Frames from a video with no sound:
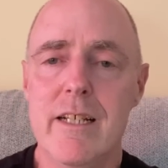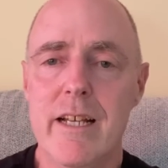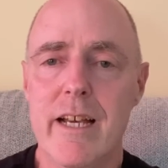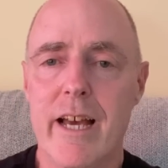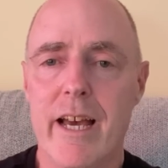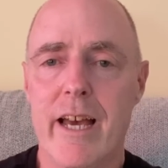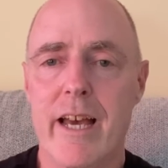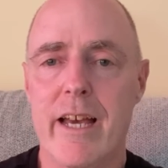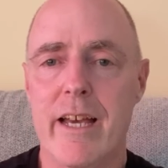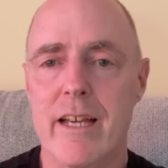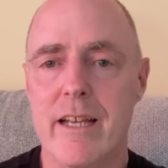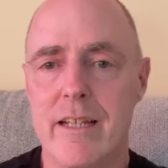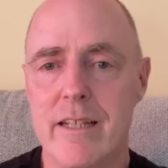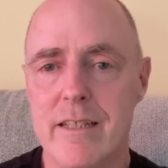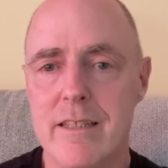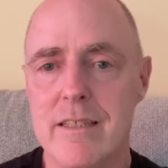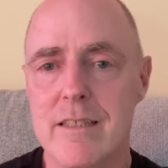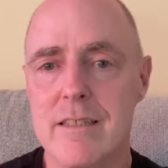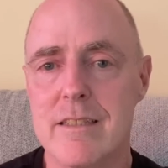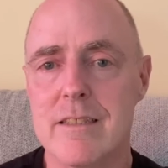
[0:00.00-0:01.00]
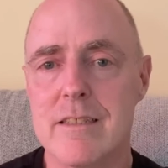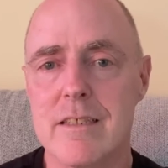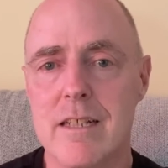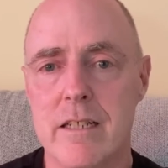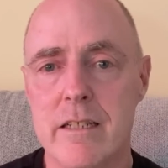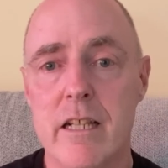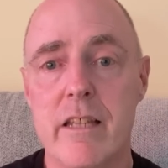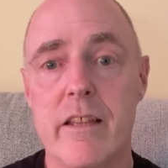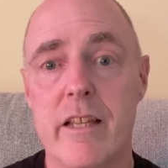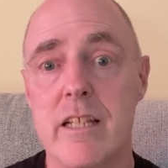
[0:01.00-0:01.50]
And I
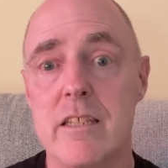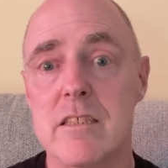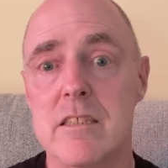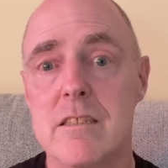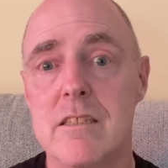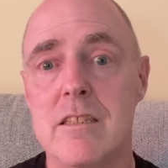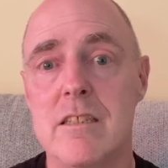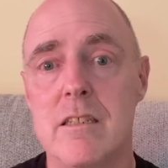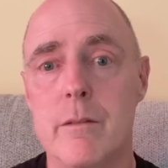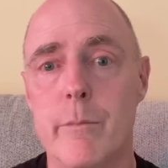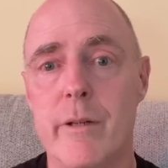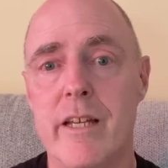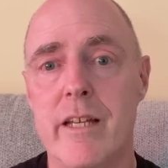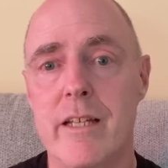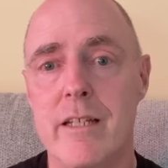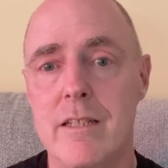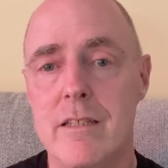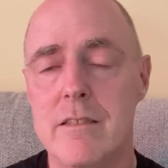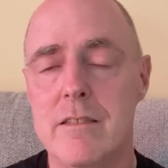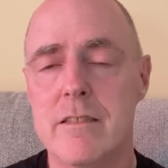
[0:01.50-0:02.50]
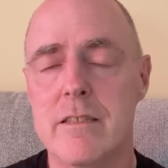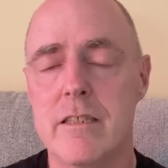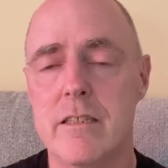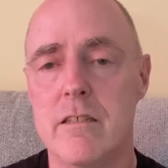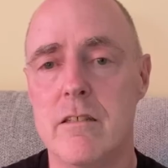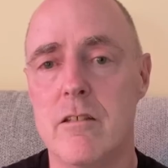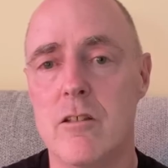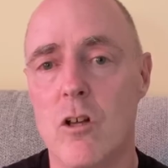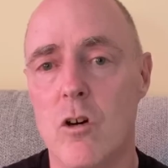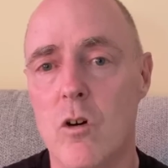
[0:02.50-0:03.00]
don't think it's going to be
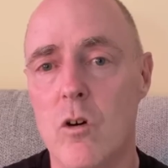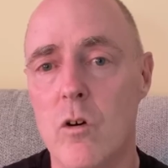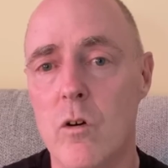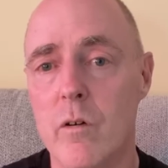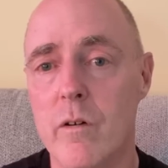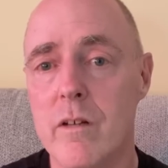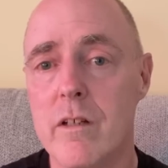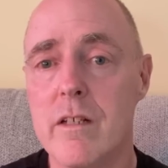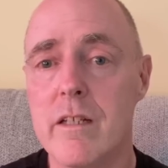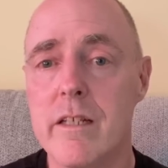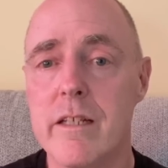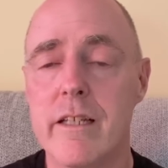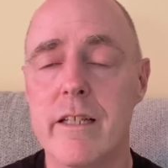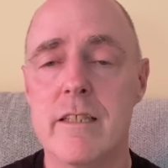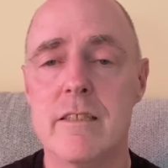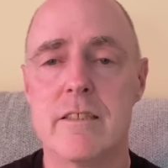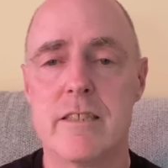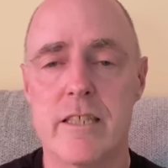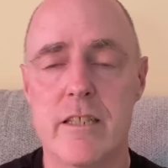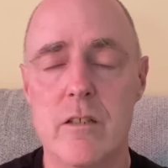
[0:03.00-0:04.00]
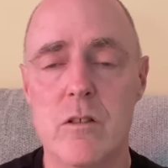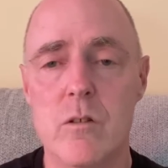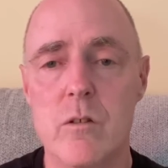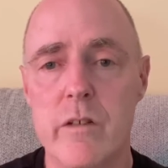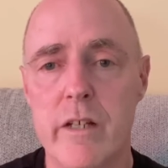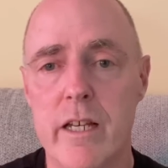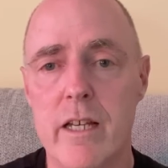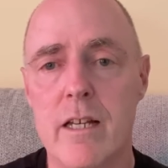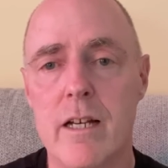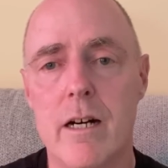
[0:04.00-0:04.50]
too long until
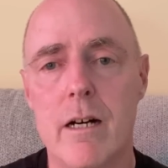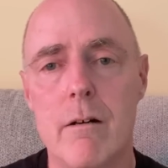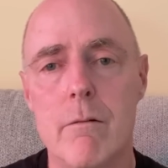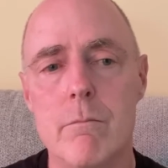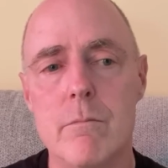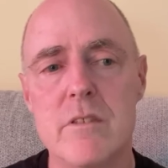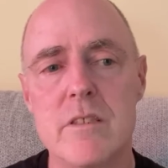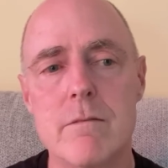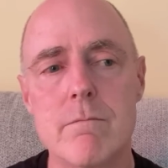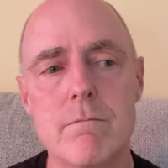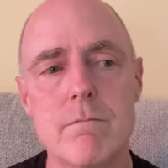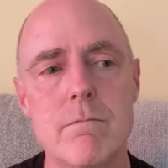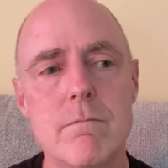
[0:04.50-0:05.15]
it comes.